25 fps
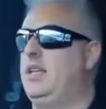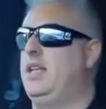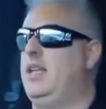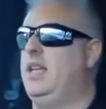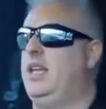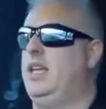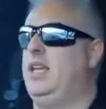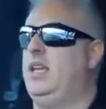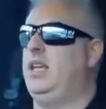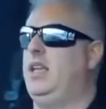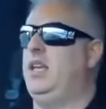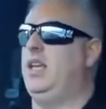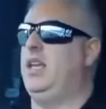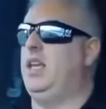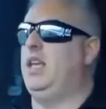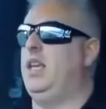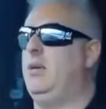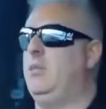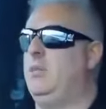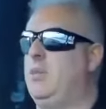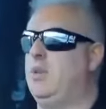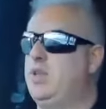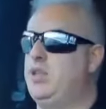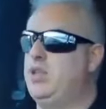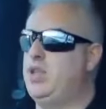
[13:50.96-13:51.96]

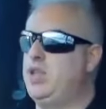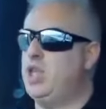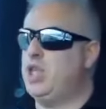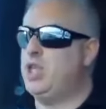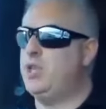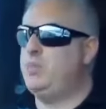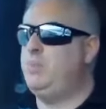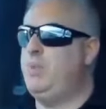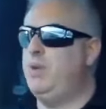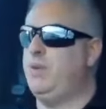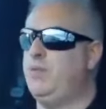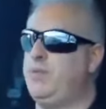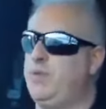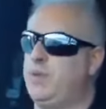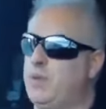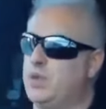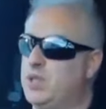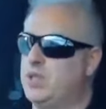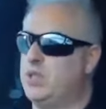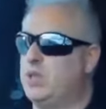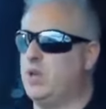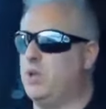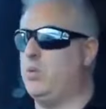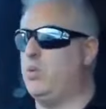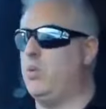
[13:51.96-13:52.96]
We're just before
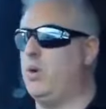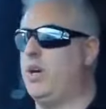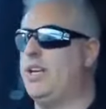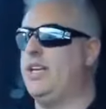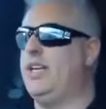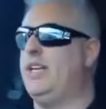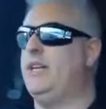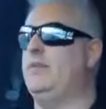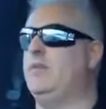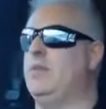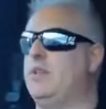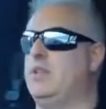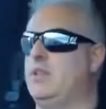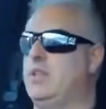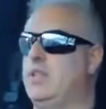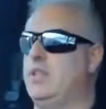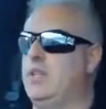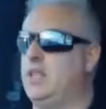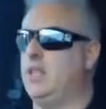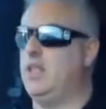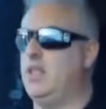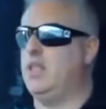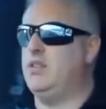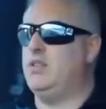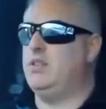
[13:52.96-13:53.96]
Dalwhinnie,
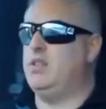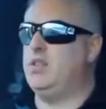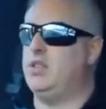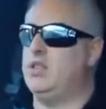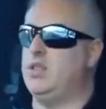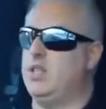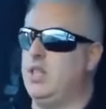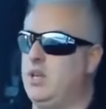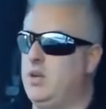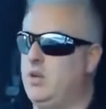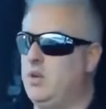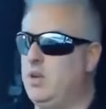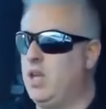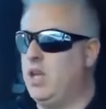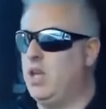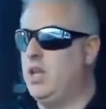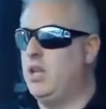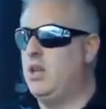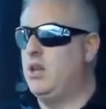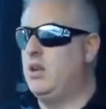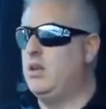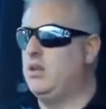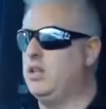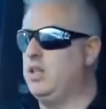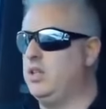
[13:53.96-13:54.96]
we're just now
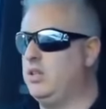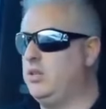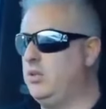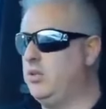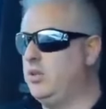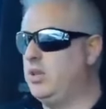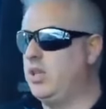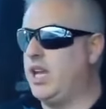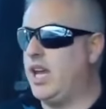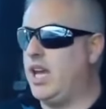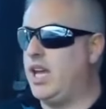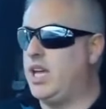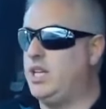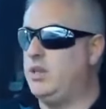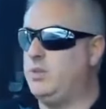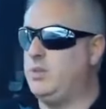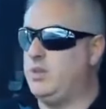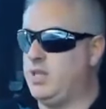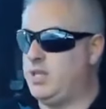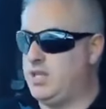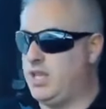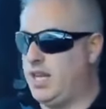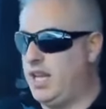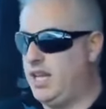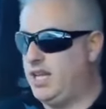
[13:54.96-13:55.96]
on the dual
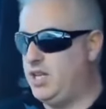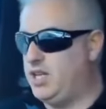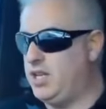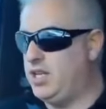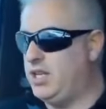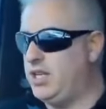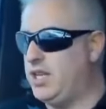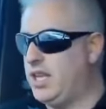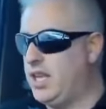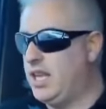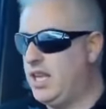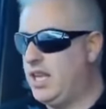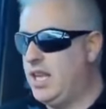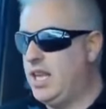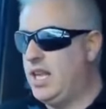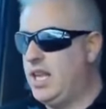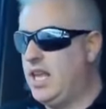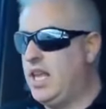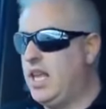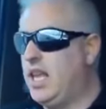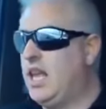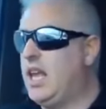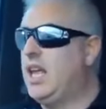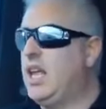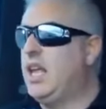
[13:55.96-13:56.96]
carriageway section,
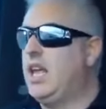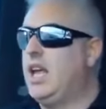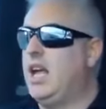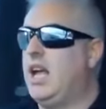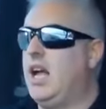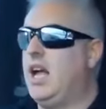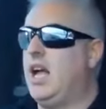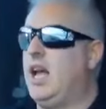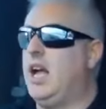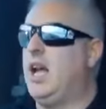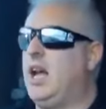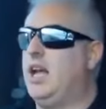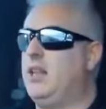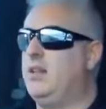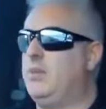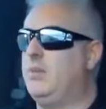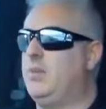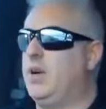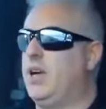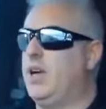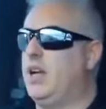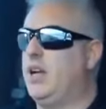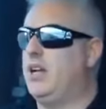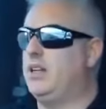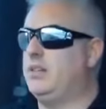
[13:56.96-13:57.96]
and
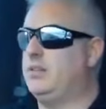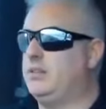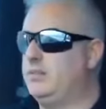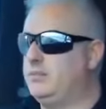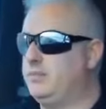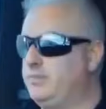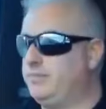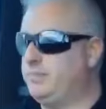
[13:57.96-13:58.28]
we're